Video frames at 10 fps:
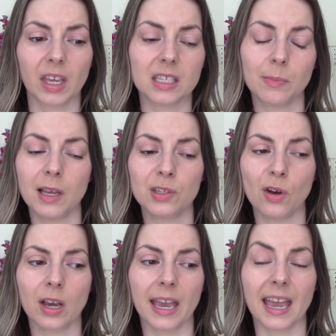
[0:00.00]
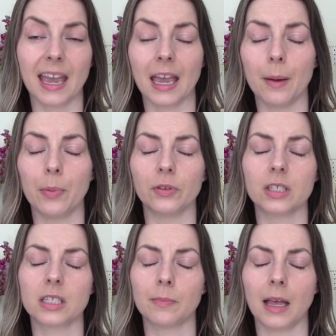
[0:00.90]
It smells okay, but
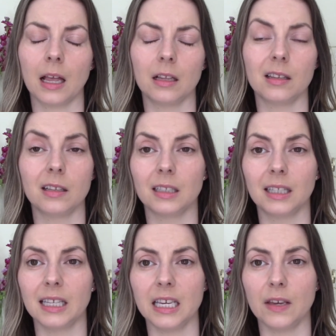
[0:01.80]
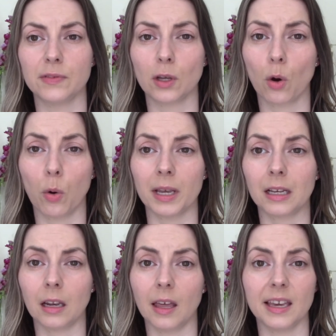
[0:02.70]
the smell leaves
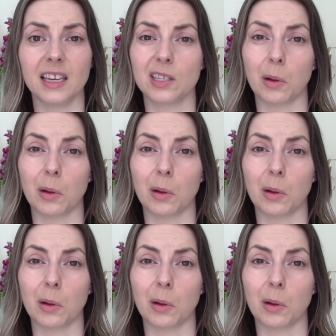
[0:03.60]
quickly,